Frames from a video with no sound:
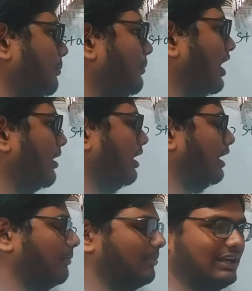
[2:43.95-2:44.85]

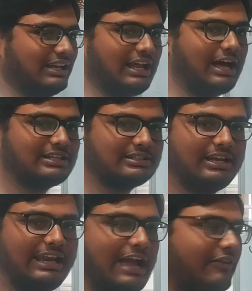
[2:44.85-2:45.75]
but in our
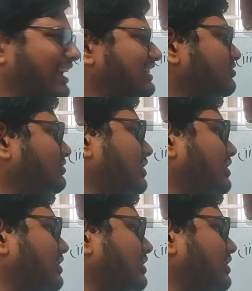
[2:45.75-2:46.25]
language we